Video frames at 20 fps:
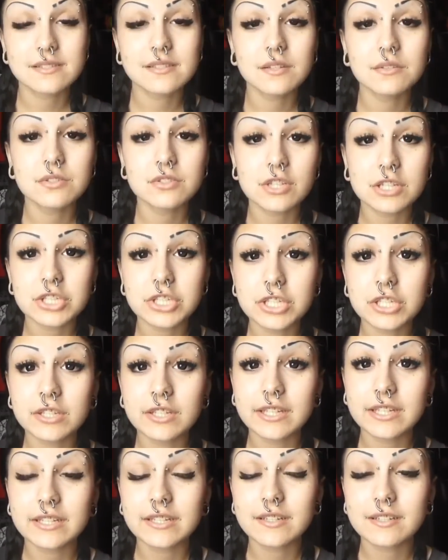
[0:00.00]
So stretching your
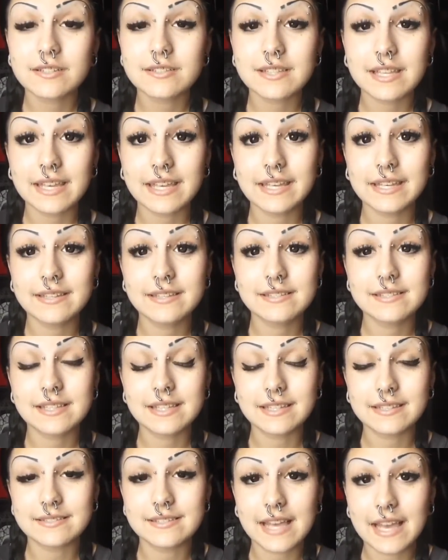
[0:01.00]
ears is
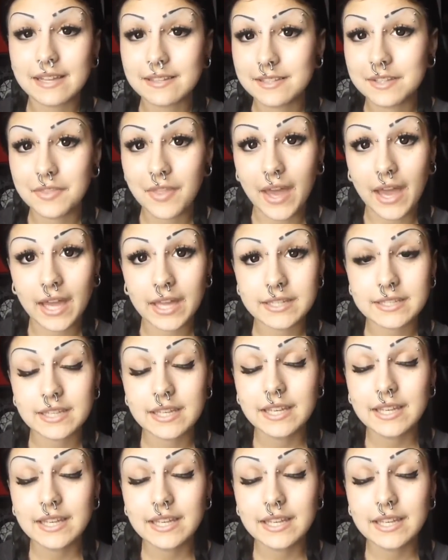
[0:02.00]
exactly that.